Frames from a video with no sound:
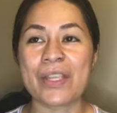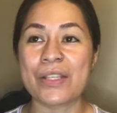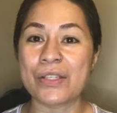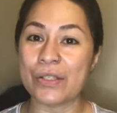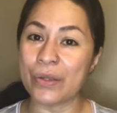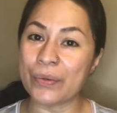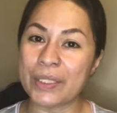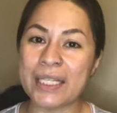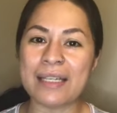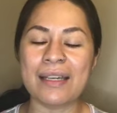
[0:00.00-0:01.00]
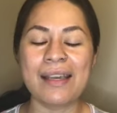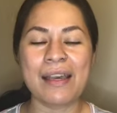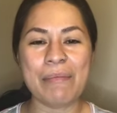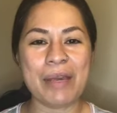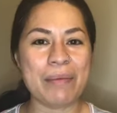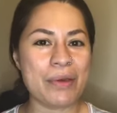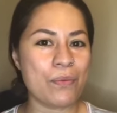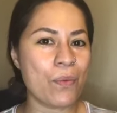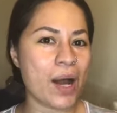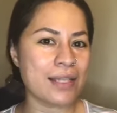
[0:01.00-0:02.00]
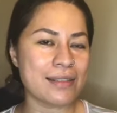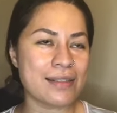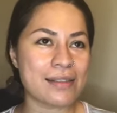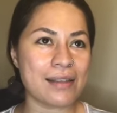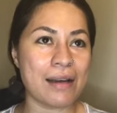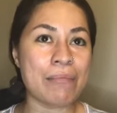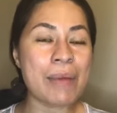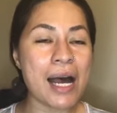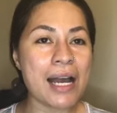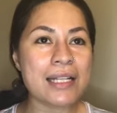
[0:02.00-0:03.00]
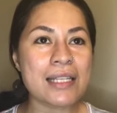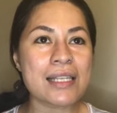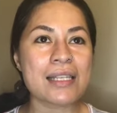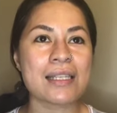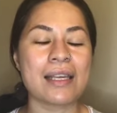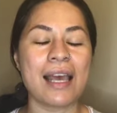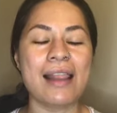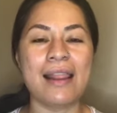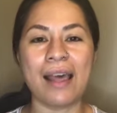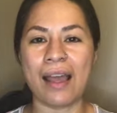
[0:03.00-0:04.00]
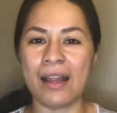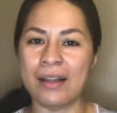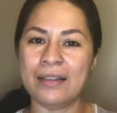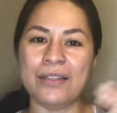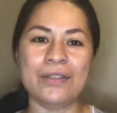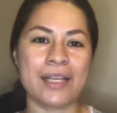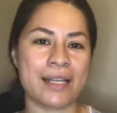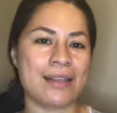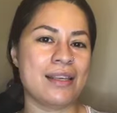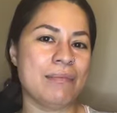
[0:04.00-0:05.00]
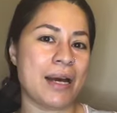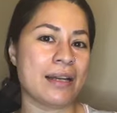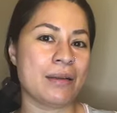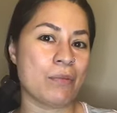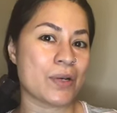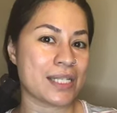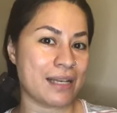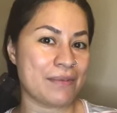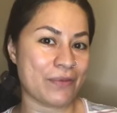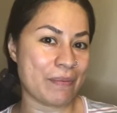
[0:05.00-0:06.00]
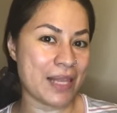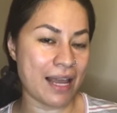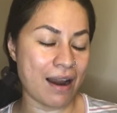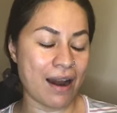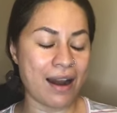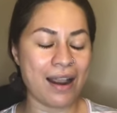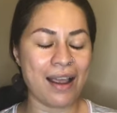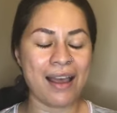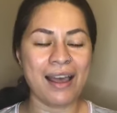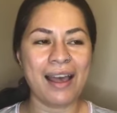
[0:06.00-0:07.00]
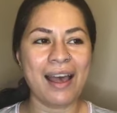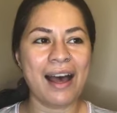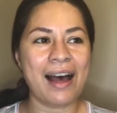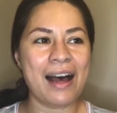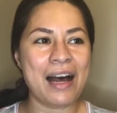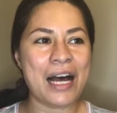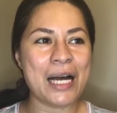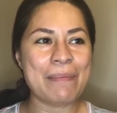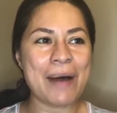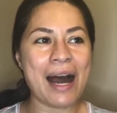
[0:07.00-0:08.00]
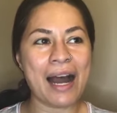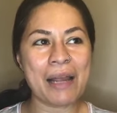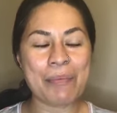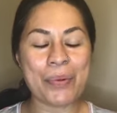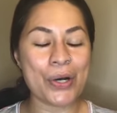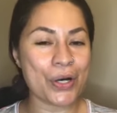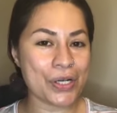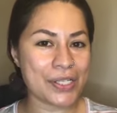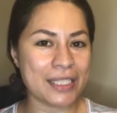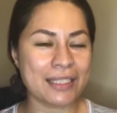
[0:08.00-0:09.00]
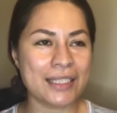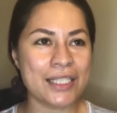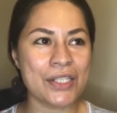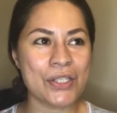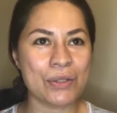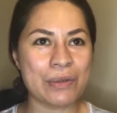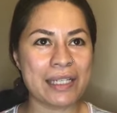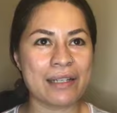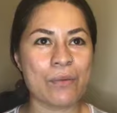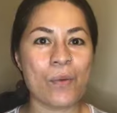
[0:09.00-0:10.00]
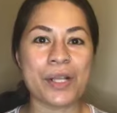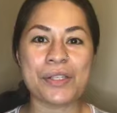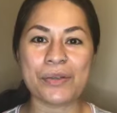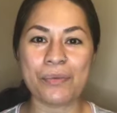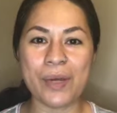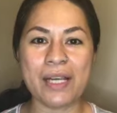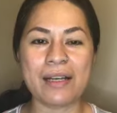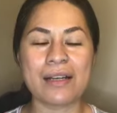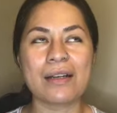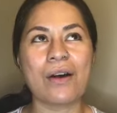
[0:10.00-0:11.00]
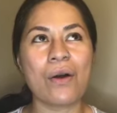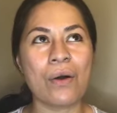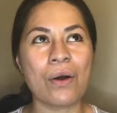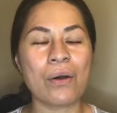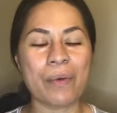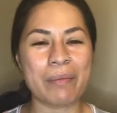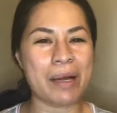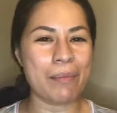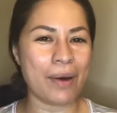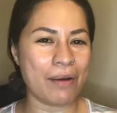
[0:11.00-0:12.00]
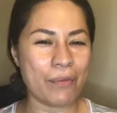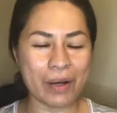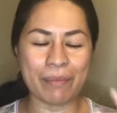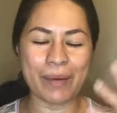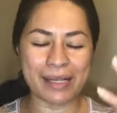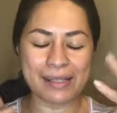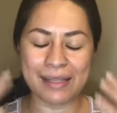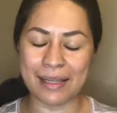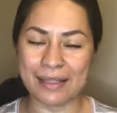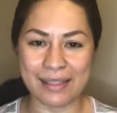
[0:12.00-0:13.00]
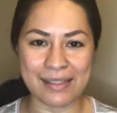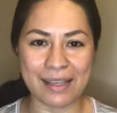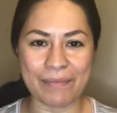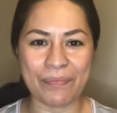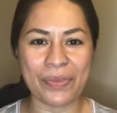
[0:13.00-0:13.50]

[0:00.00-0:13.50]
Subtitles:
slowly, maybe once a month, and then you can keep adding more times from there. I personally do it once a week or when my skin needs it.